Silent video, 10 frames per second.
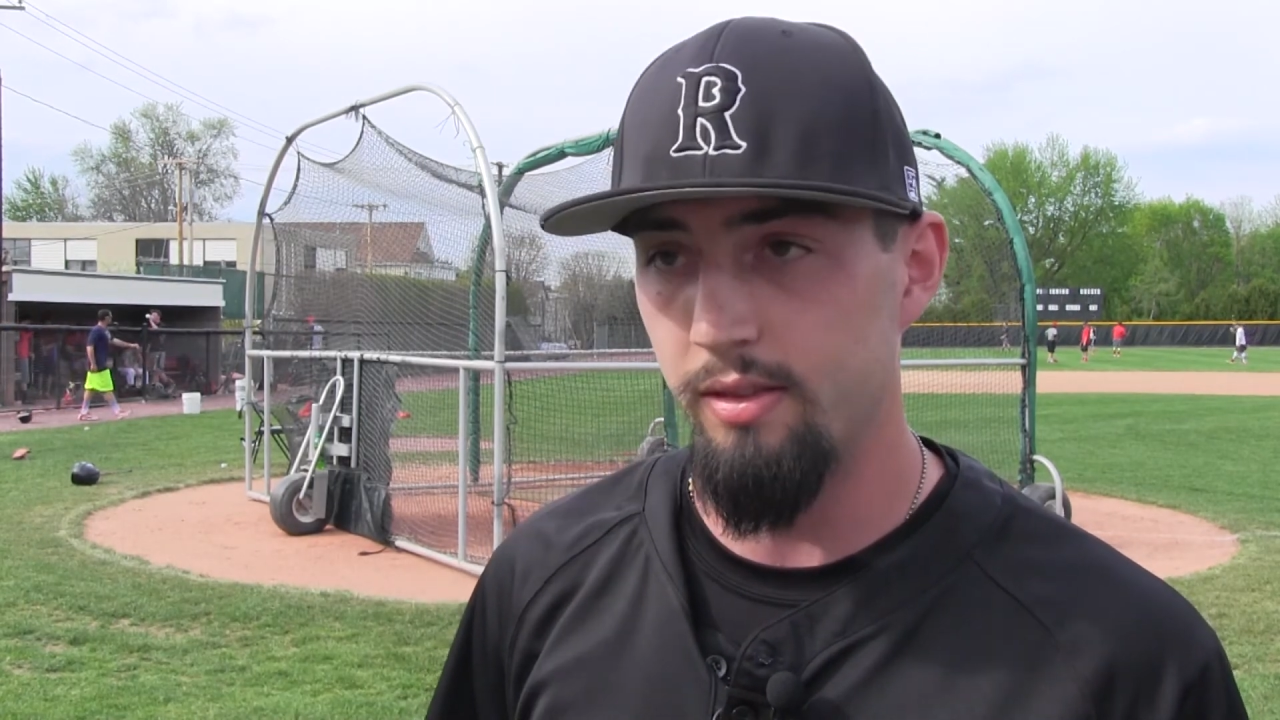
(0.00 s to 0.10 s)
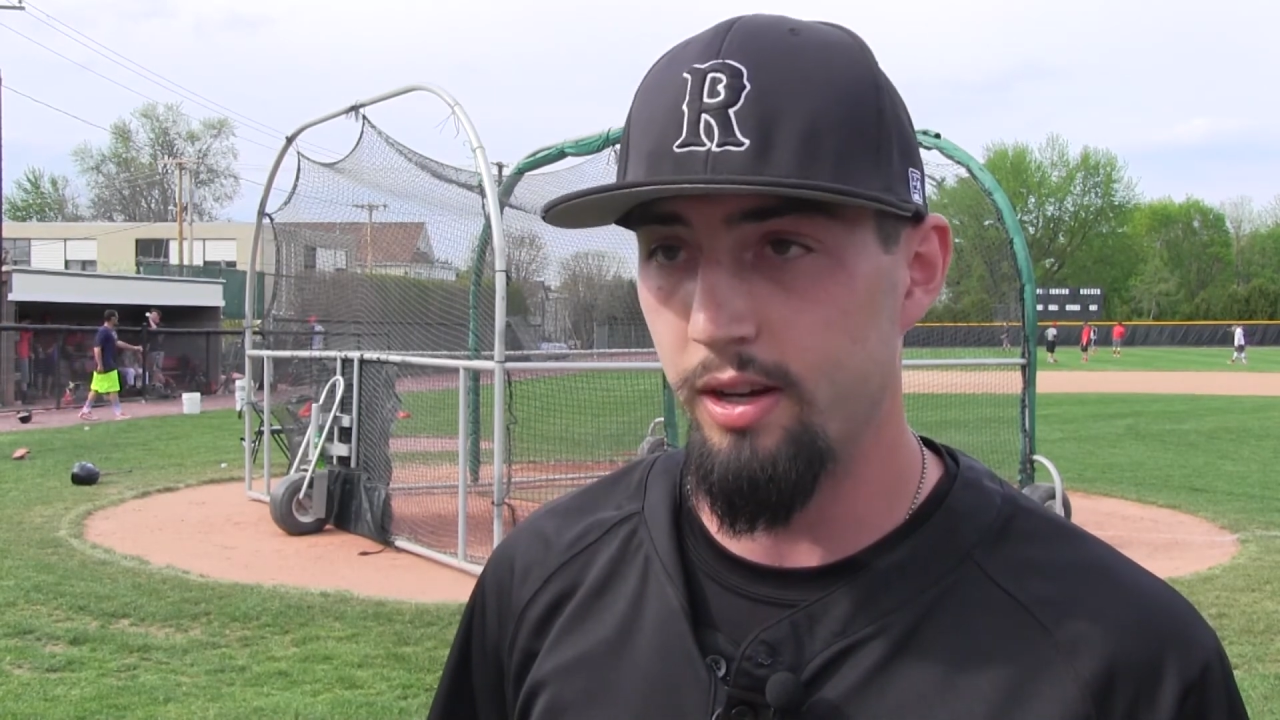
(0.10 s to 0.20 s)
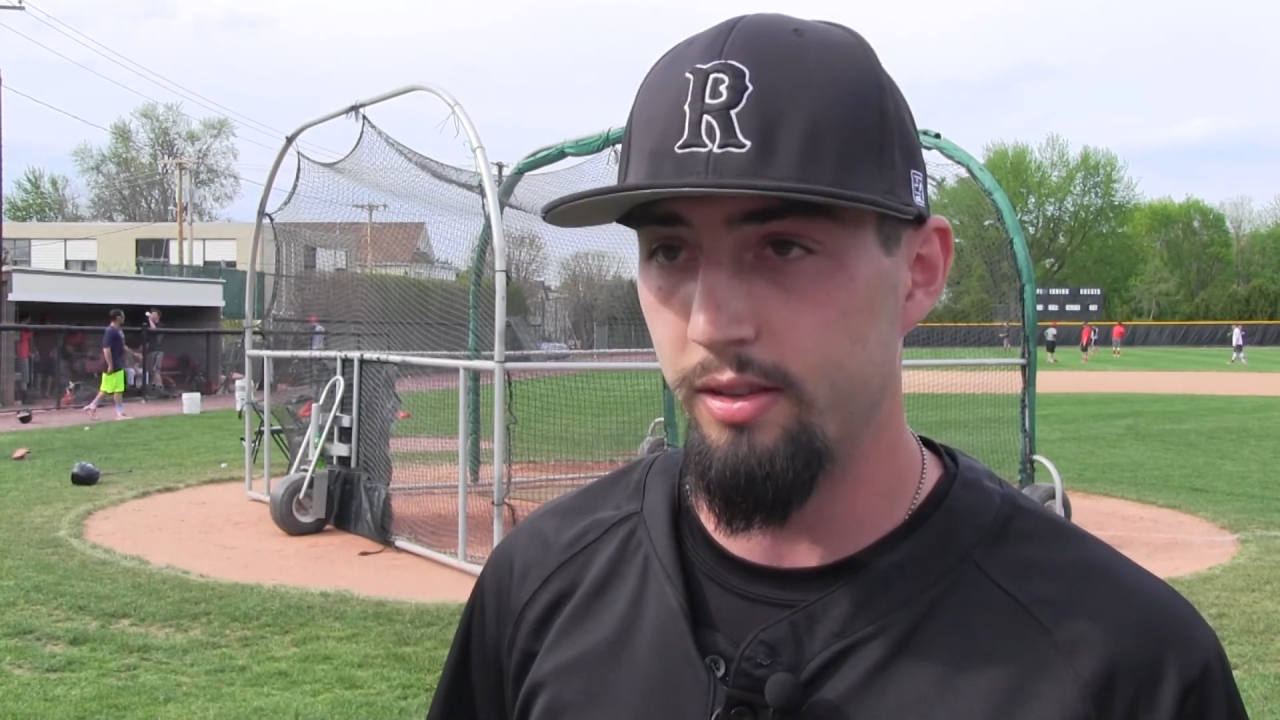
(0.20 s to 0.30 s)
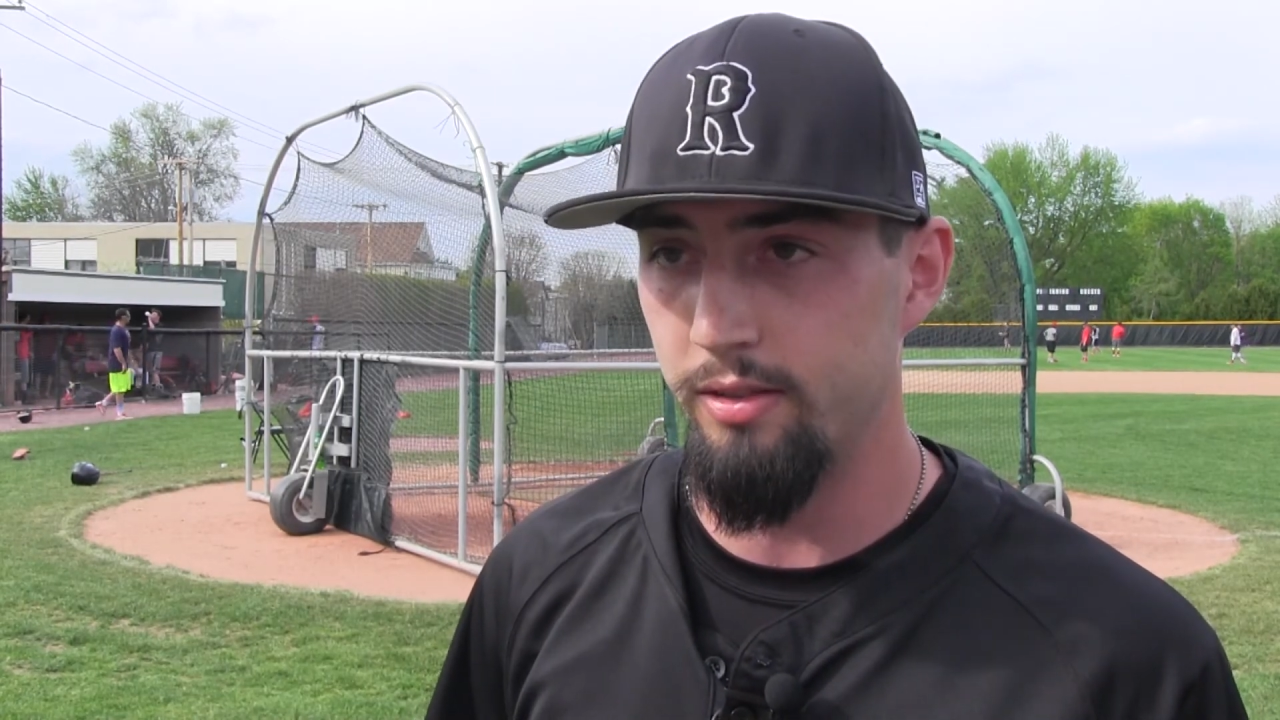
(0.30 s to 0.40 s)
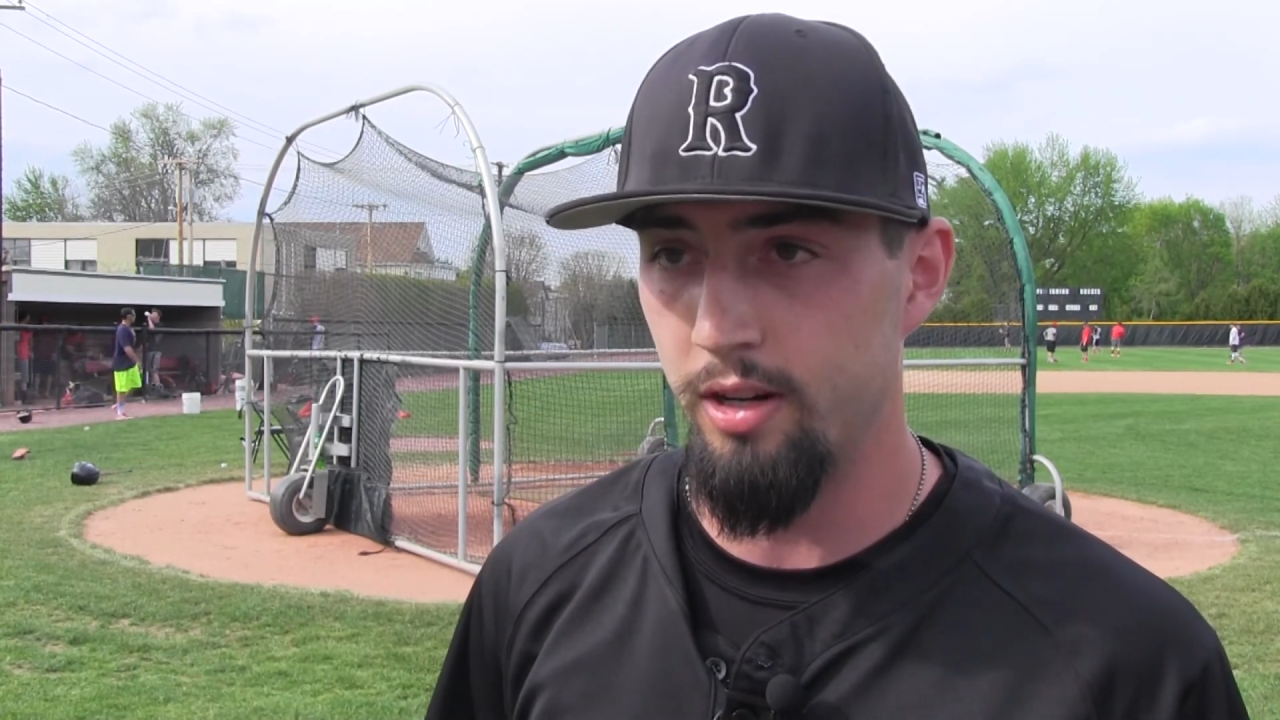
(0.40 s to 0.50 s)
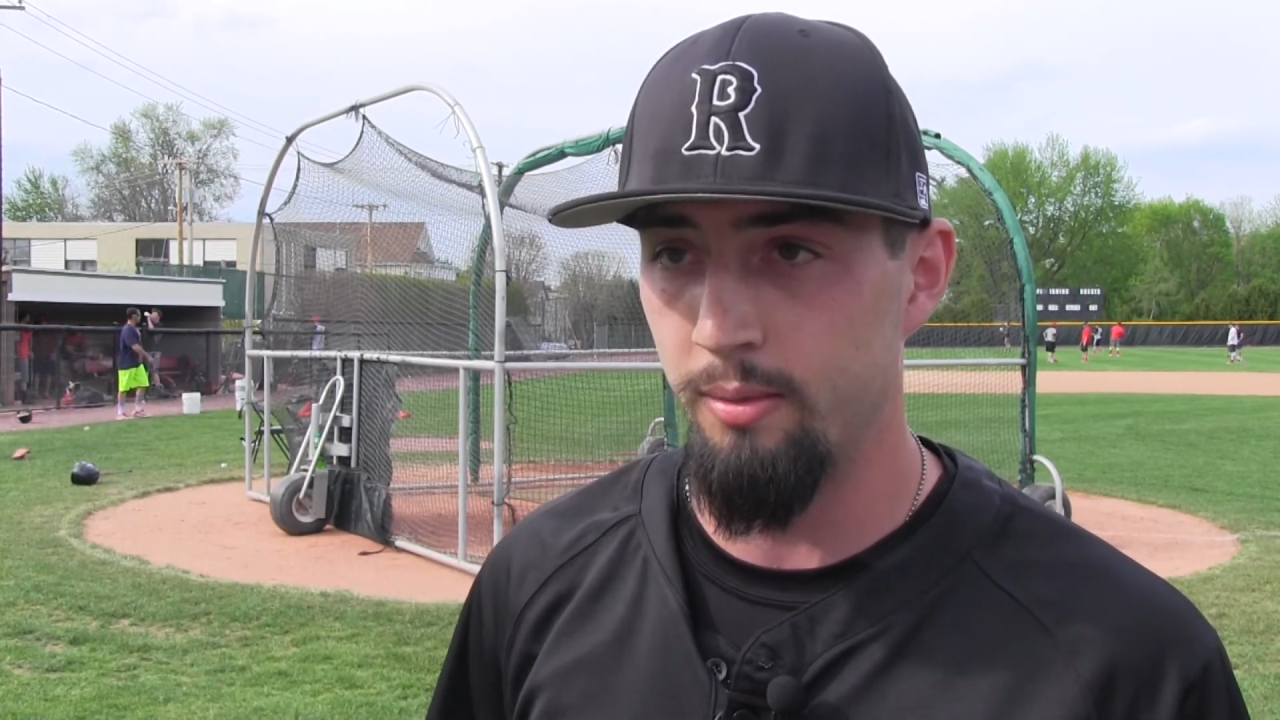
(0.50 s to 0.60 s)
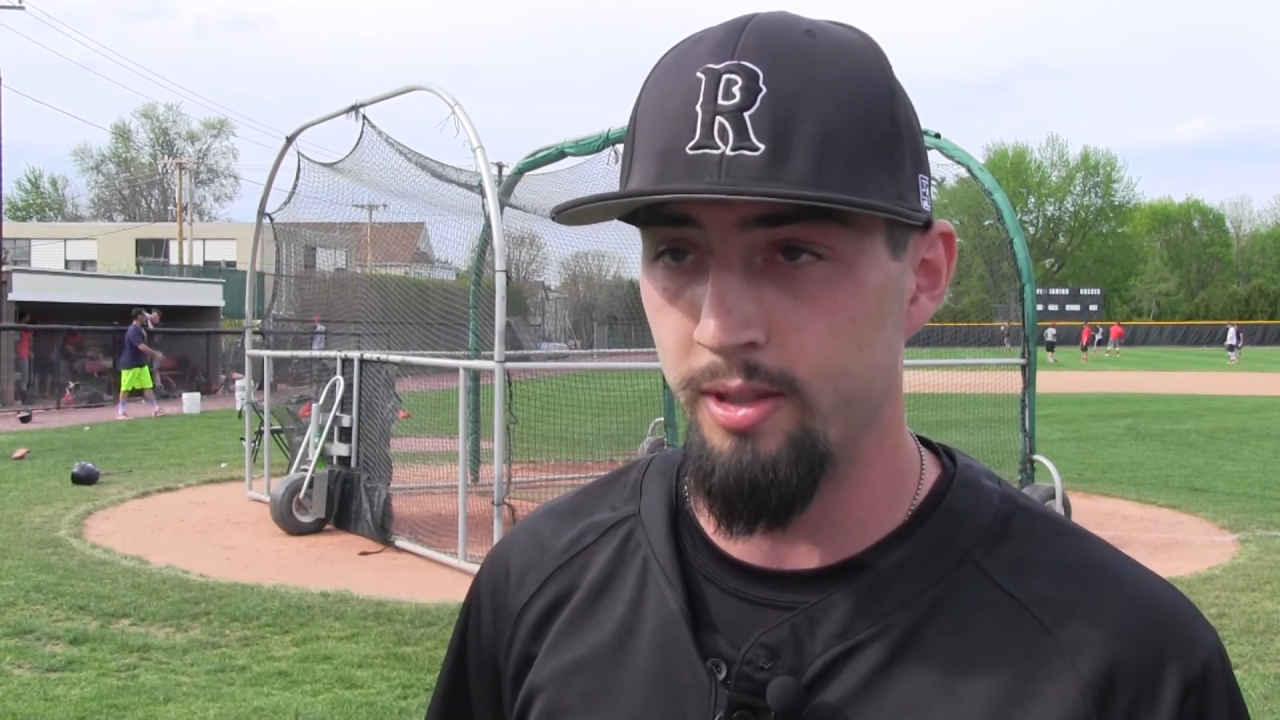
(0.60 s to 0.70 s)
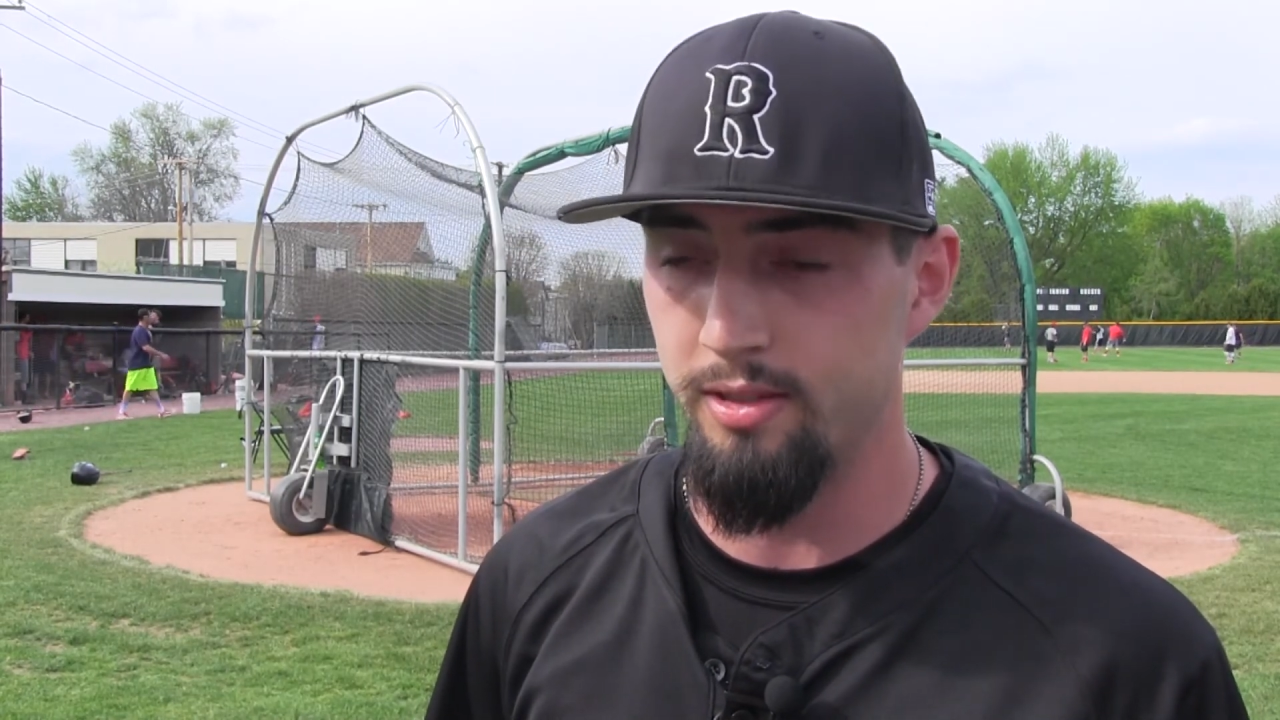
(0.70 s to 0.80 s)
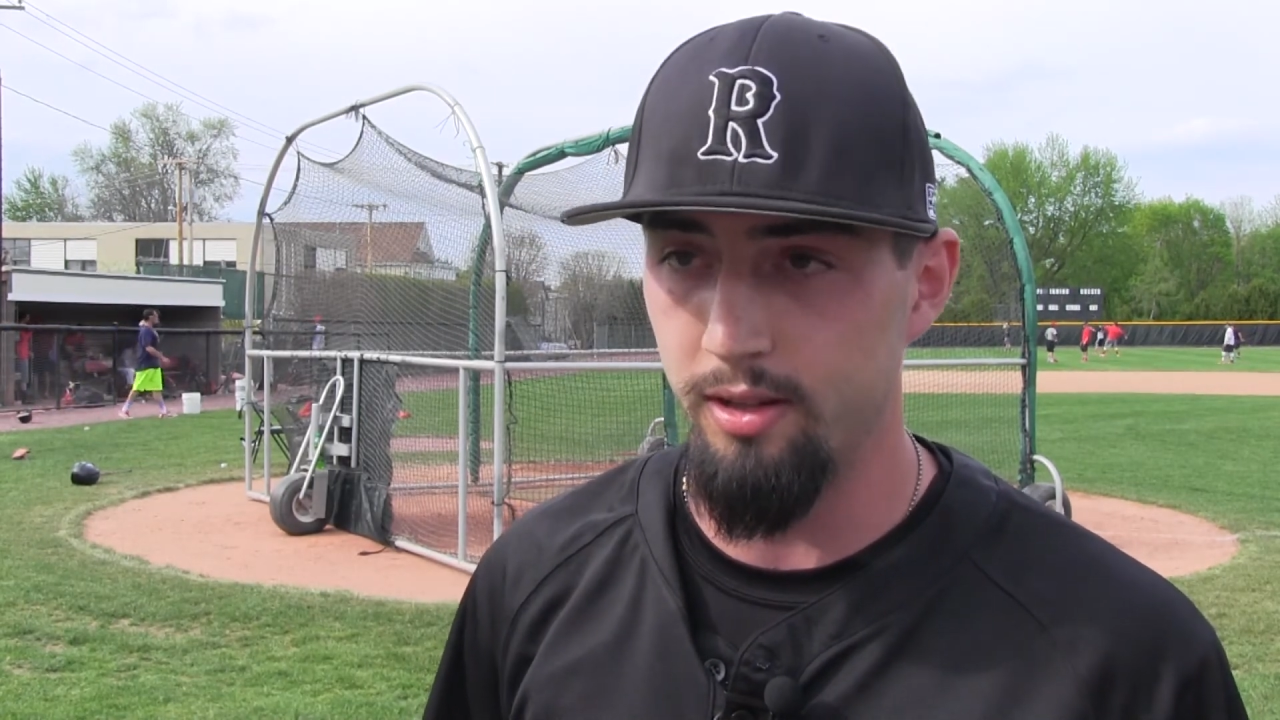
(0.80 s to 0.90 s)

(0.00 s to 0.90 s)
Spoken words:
they're in the tournament,